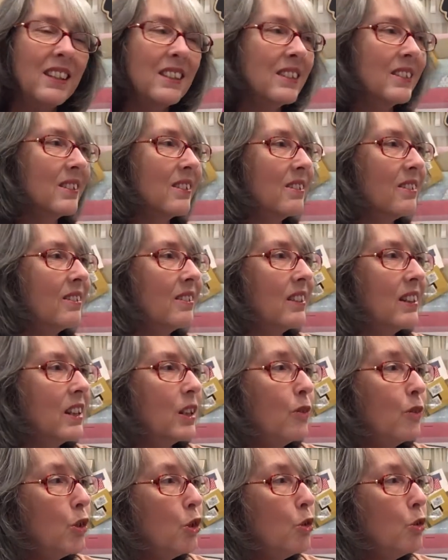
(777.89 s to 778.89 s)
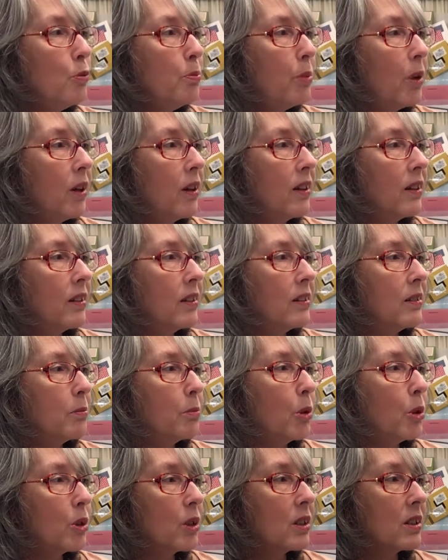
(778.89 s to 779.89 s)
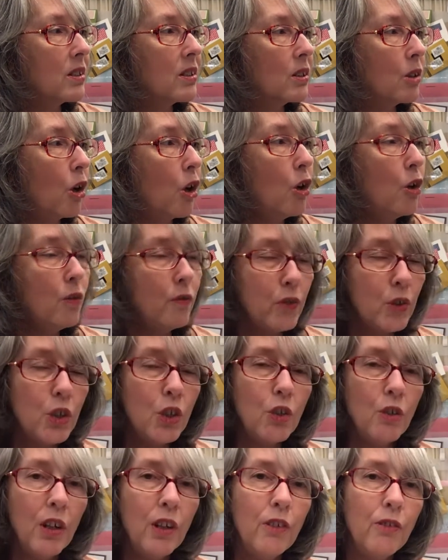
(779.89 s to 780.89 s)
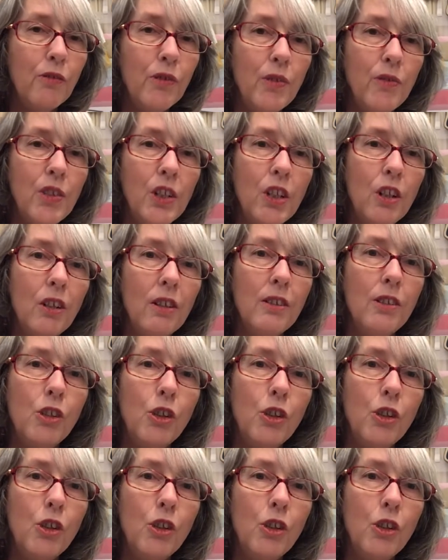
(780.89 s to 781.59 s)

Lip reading: So if you buy products over $250,